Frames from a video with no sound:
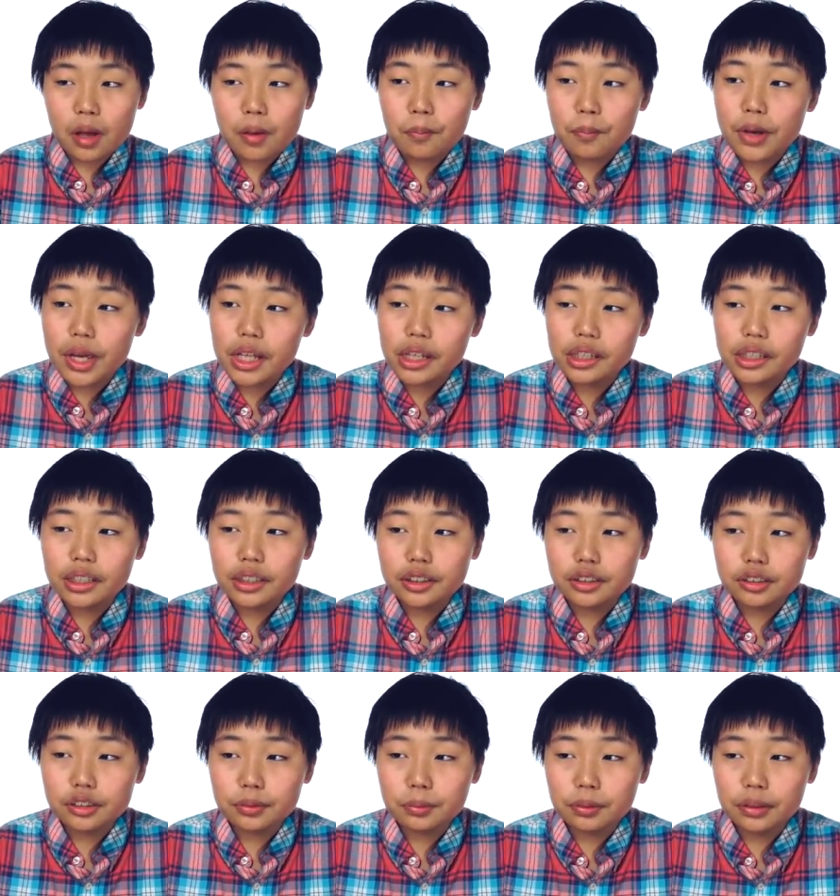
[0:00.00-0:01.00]
likes
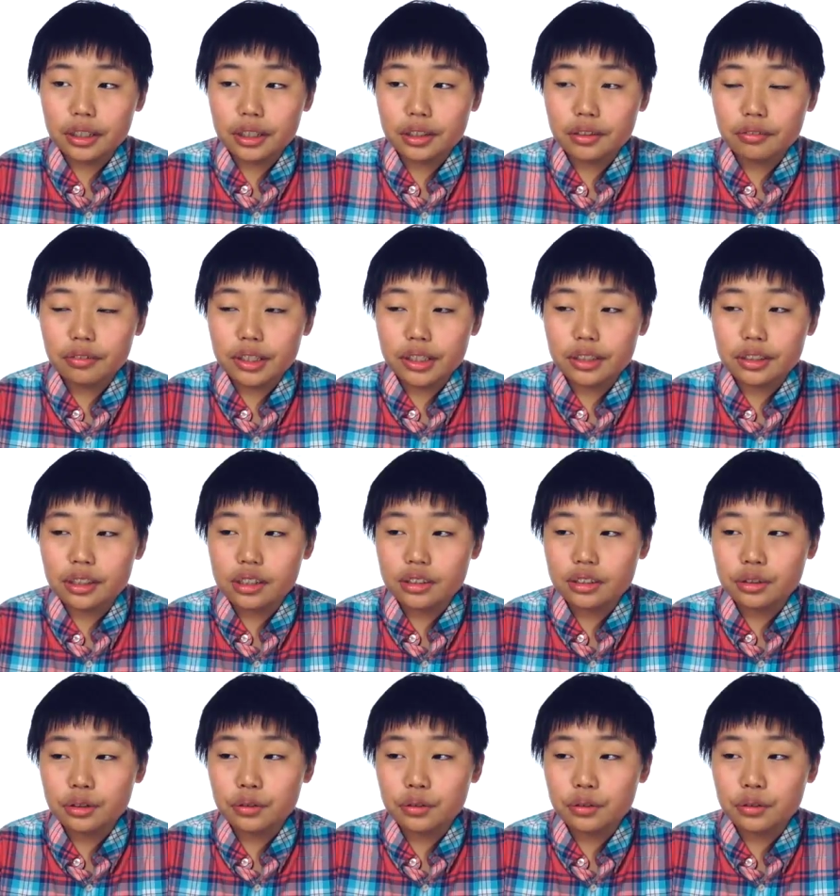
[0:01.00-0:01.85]
to play with his